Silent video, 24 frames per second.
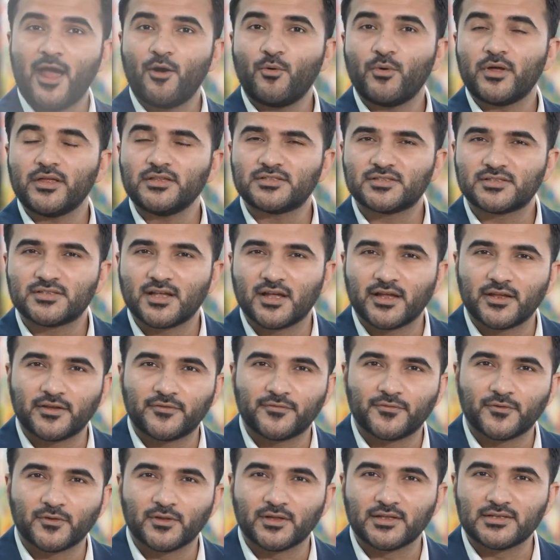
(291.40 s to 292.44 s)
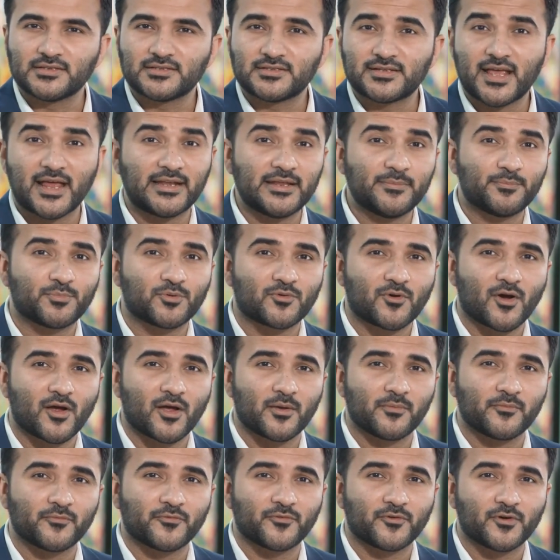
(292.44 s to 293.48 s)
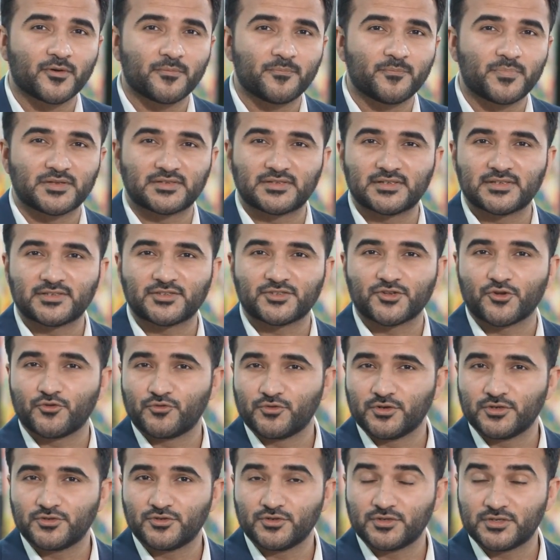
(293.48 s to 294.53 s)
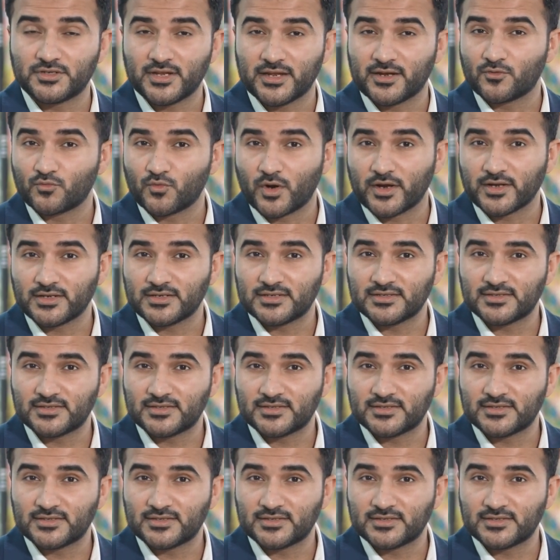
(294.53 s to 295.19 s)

How insightful is Tally Prime for a business owner to take right